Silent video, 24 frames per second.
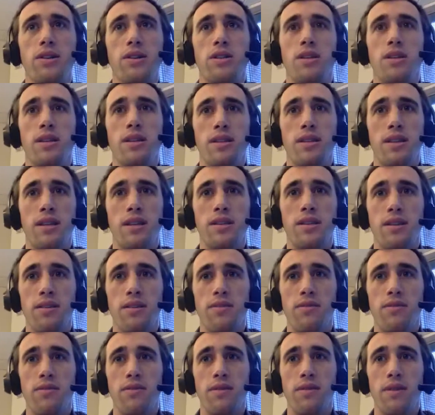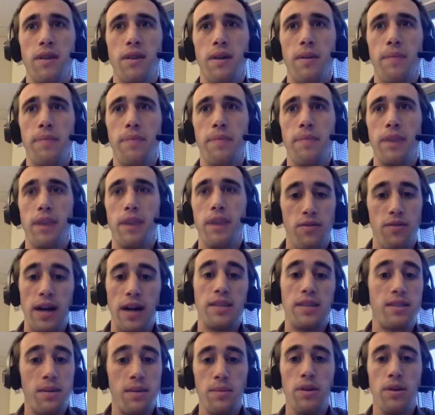the sense of, if that's
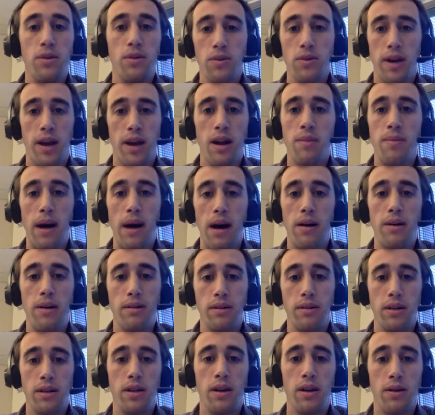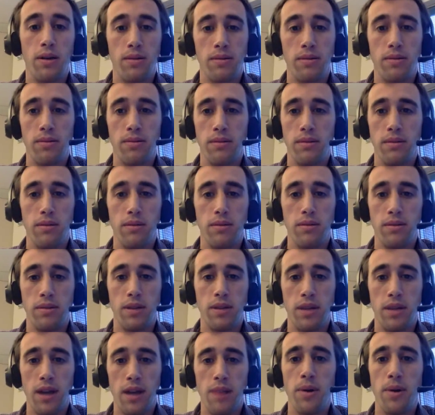something you care about, to
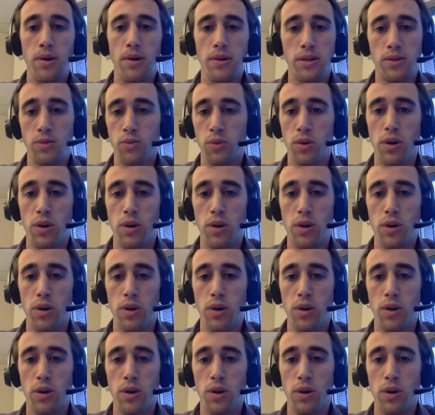the utmost, we